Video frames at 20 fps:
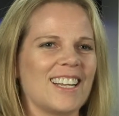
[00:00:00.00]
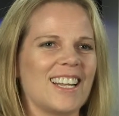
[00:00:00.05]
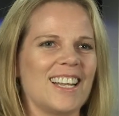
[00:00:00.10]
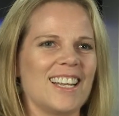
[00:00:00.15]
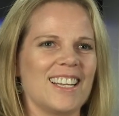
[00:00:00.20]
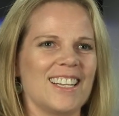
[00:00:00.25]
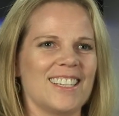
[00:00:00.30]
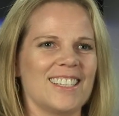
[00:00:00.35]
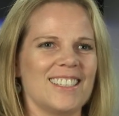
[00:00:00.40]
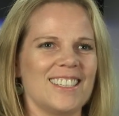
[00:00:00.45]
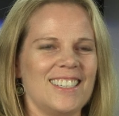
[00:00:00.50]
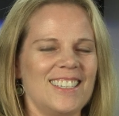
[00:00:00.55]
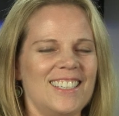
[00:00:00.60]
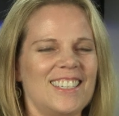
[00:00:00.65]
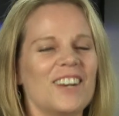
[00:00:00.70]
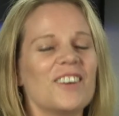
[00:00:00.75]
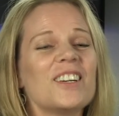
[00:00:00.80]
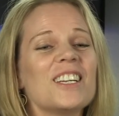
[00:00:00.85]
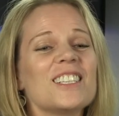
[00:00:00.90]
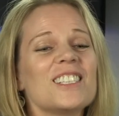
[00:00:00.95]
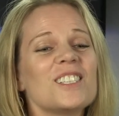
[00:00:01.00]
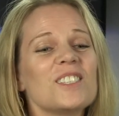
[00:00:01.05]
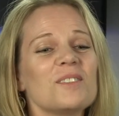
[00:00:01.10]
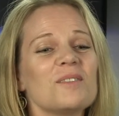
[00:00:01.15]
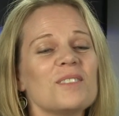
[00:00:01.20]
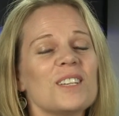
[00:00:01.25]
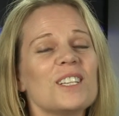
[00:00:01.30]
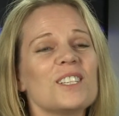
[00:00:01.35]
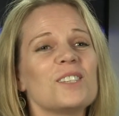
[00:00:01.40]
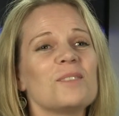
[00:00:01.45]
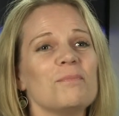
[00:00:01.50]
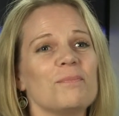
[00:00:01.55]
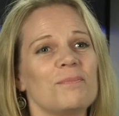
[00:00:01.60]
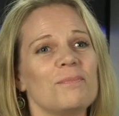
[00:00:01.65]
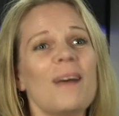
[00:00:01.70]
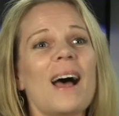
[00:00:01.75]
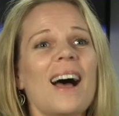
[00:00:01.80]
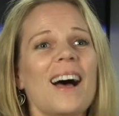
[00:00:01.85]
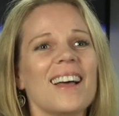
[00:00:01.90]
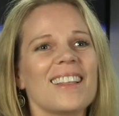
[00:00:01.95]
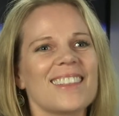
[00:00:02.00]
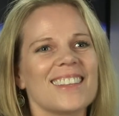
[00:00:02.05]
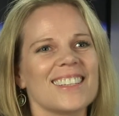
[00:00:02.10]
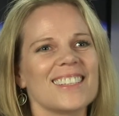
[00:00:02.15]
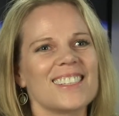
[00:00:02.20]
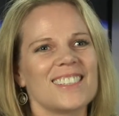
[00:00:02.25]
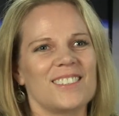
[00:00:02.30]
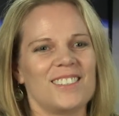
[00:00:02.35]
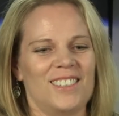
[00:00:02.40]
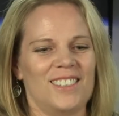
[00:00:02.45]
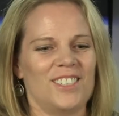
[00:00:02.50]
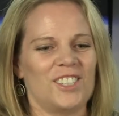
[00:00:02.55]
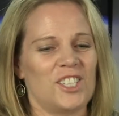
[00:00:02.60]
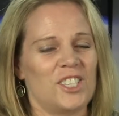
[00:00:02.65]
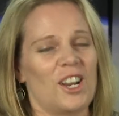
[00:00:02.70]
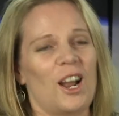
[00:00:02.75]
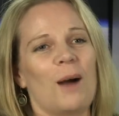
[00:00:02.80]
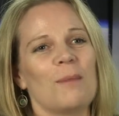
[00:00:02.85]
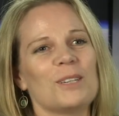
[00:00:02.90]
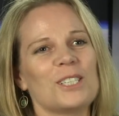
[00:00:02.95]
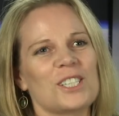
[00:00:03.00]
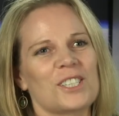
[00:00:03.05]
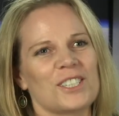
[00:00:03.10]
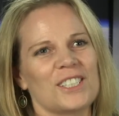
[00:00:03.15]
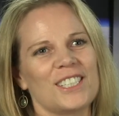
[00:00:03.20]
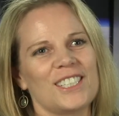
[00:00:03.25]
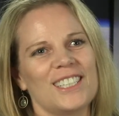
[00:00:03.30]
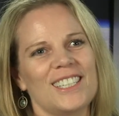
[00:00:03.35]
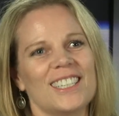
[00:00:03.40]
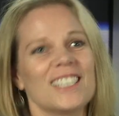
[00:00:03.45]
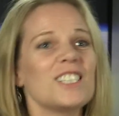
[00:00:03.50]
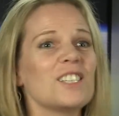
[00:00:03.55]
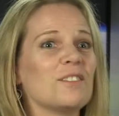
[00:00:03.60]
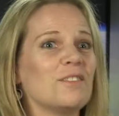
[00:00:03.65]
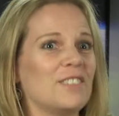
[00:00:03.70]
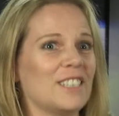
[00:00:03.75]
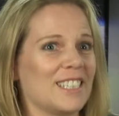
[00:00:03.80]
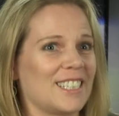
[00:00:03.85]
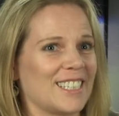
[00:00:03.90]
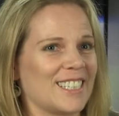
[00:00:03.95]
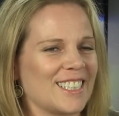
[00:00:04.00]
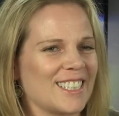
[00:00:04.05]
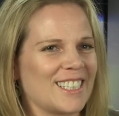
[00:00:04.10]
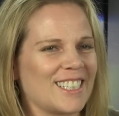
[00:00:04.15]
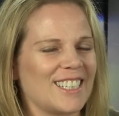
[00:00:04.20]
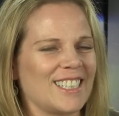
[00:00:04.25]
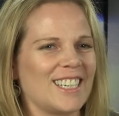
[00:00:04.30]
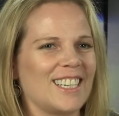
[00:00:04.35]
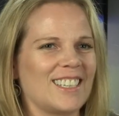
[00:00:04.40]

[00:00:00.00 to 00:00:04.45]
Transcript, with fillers: And, you know, it's, it's math, it's geometry, and it's physics.